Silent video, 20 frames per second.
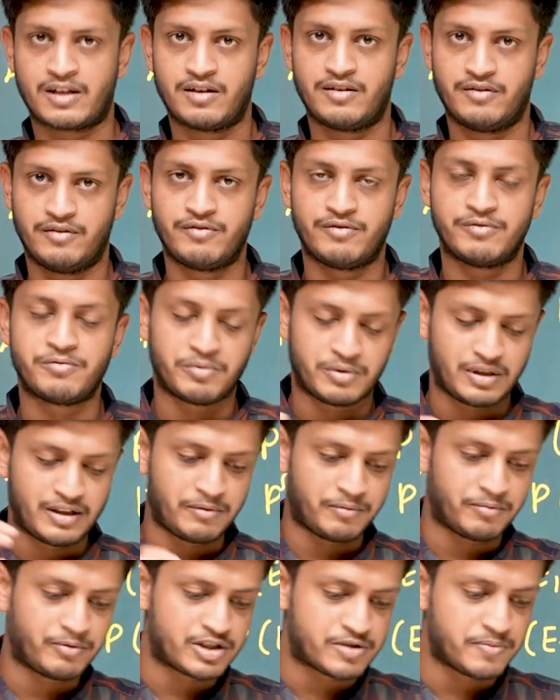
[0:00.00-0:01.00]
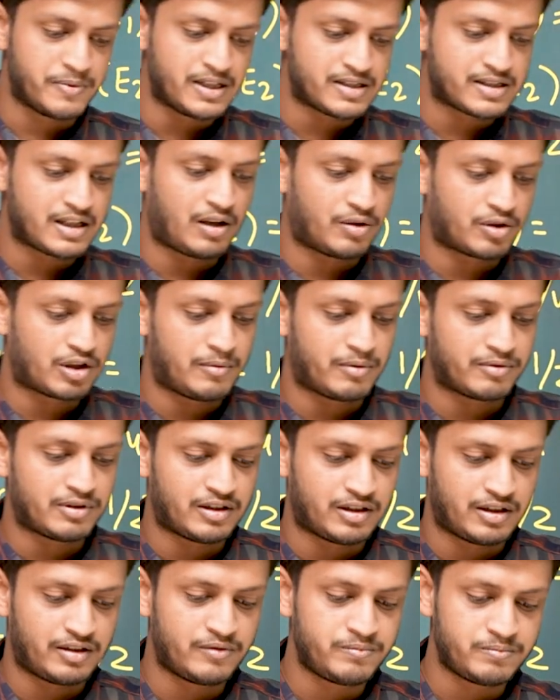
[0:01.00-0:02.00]
which means the outcome
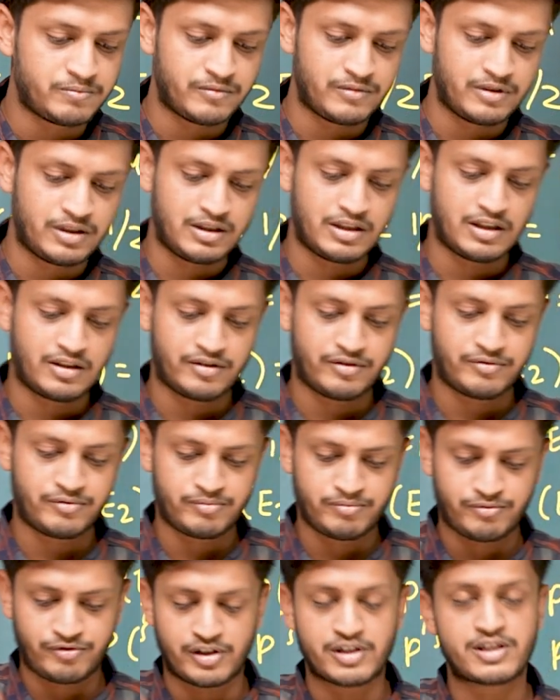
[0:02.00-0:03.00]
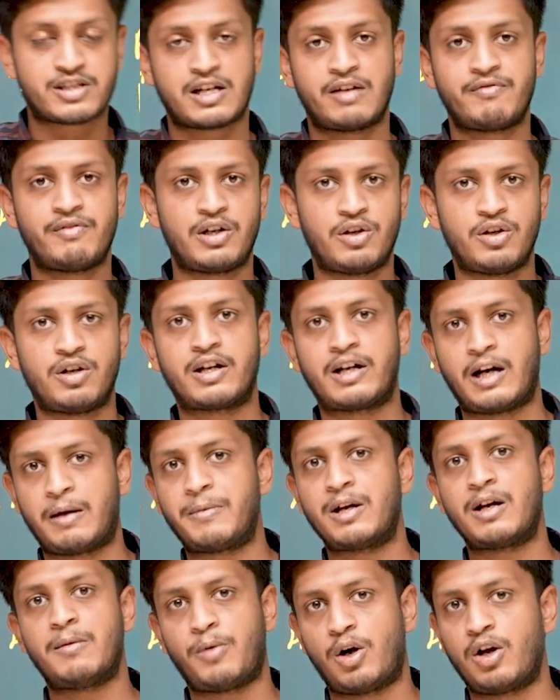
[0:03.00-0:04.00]
of the first time when you are
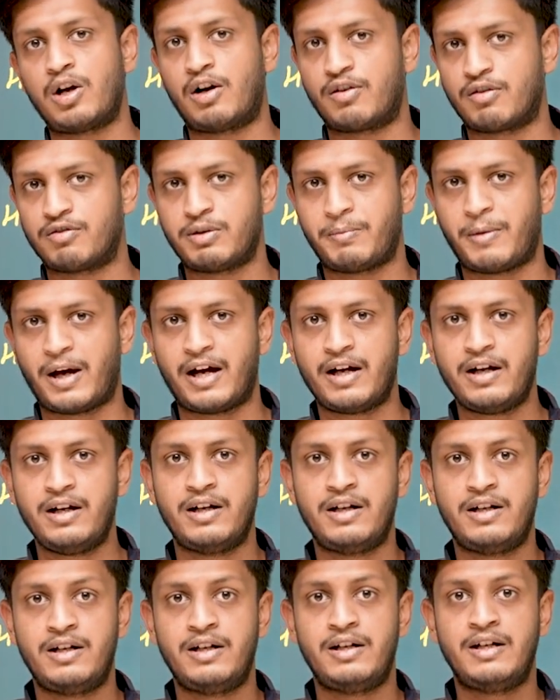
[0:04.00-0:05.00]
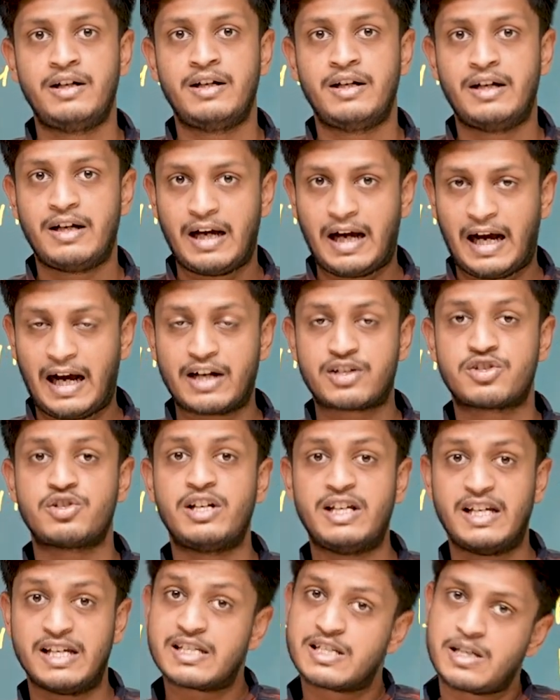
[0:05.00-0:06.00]
grabbing a ball out of the bag,
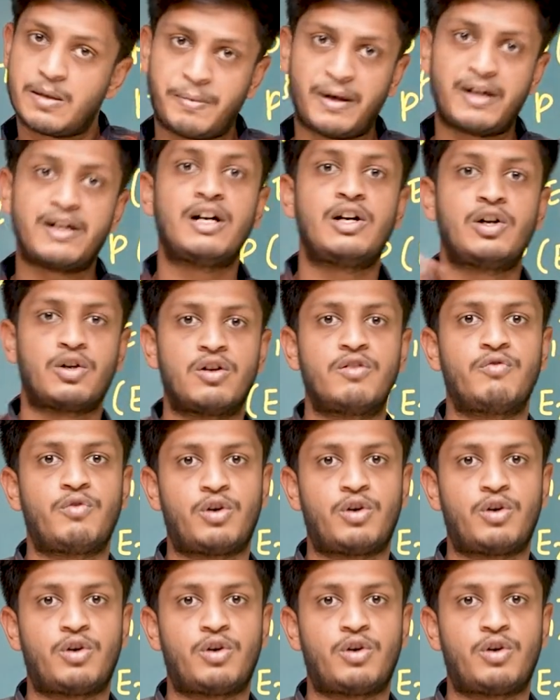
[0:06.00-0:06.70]
actually is dependent on